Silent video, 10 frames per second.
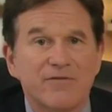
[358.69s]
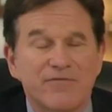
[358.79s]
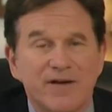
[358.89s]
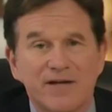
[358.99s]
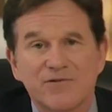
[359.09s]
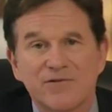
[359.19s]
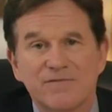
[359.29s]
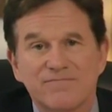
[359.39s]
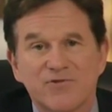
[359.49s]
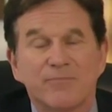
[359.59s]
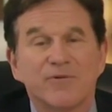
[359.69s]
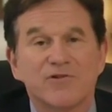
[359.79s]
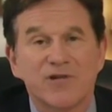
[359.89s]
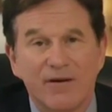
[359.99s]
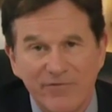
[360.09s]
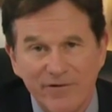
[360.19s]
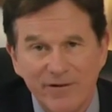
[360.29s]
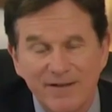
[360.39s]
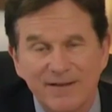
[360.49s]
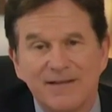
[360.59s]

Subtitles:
the face, some discomfort,